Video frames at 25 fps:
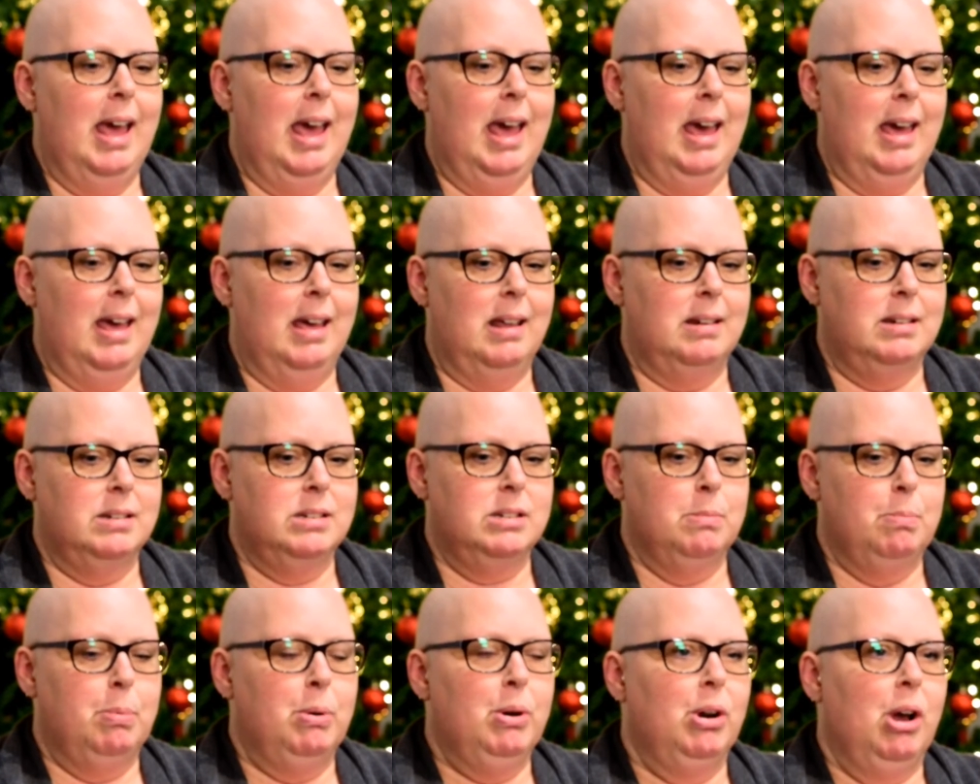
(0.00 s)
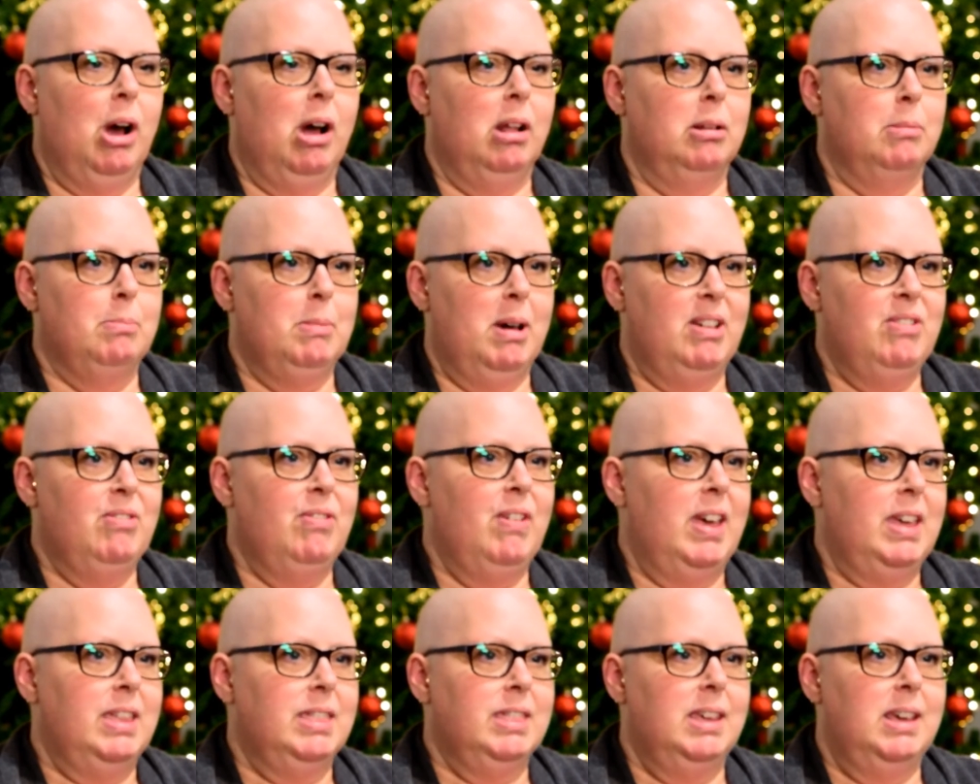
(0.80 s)
and to put all of my
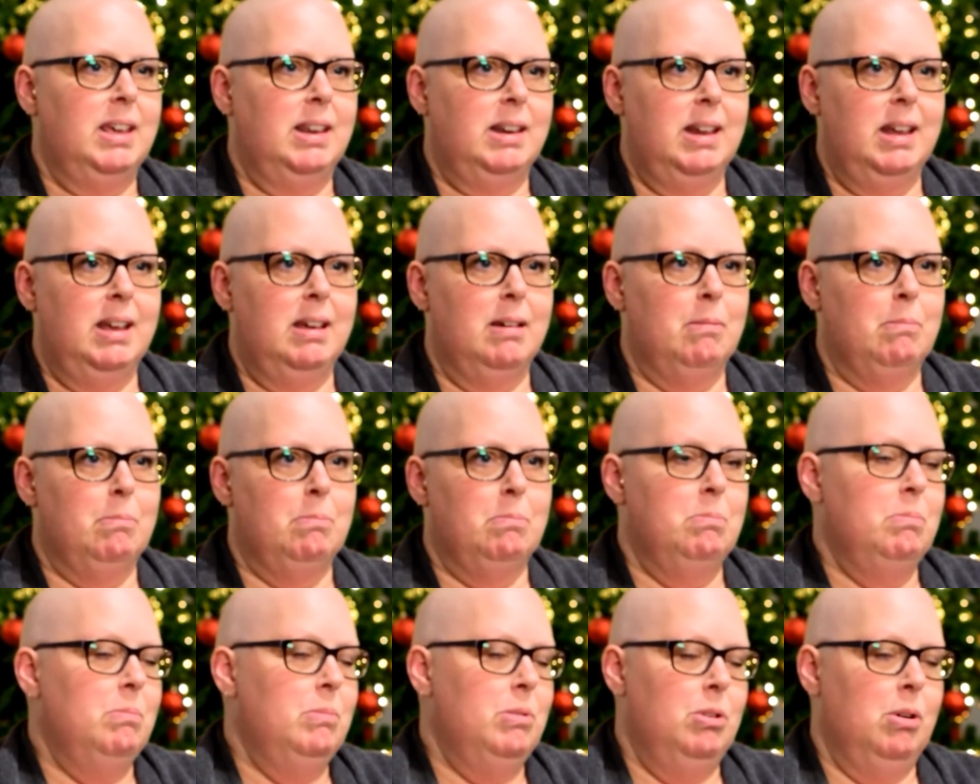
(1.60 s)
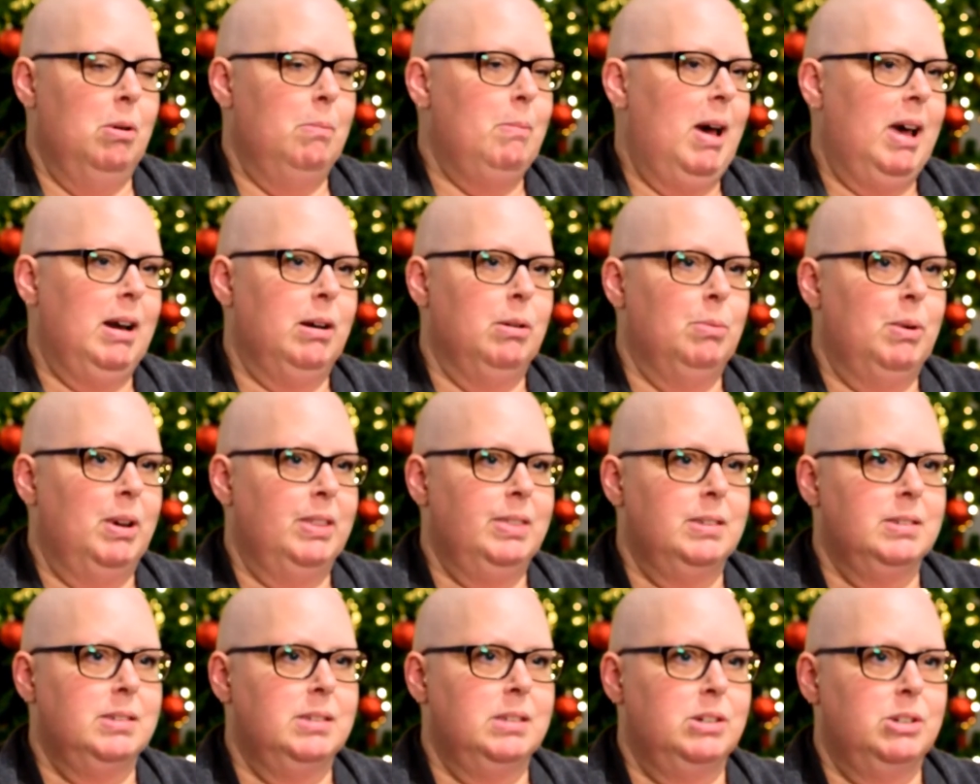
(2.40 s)
faith in Him no matter
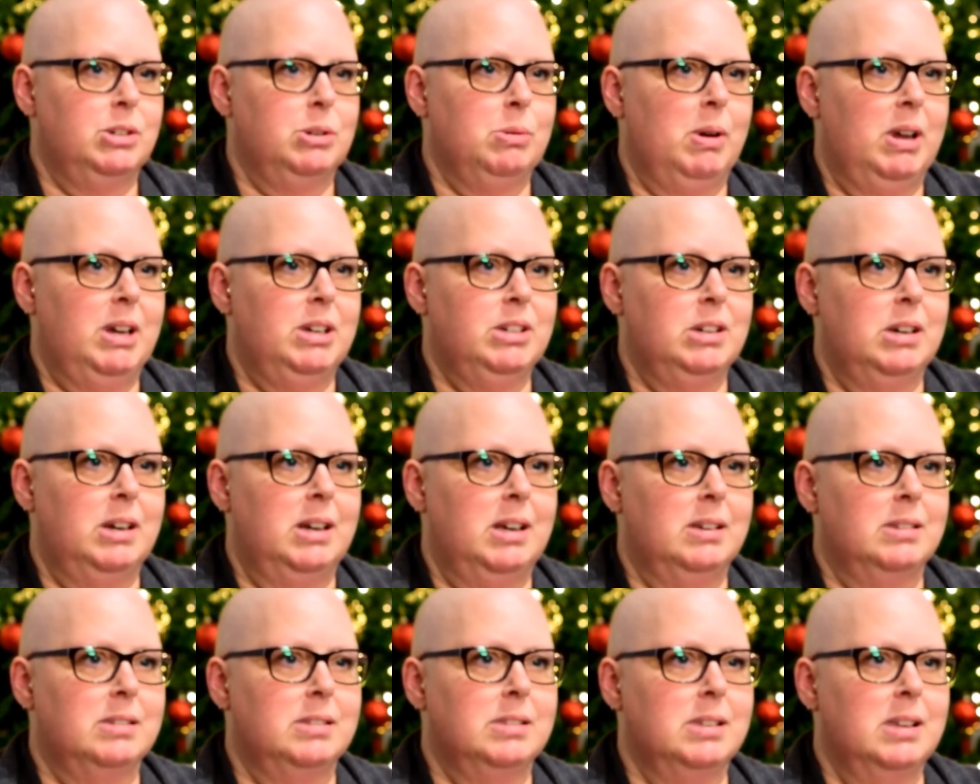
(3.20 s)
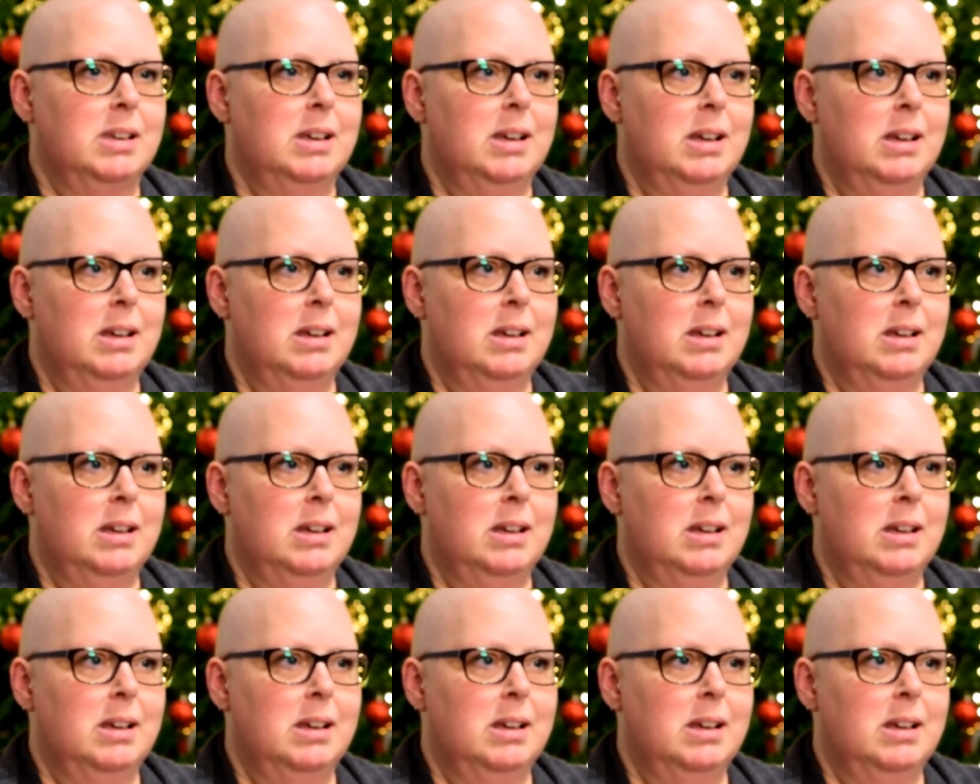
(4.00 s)
what the situation is.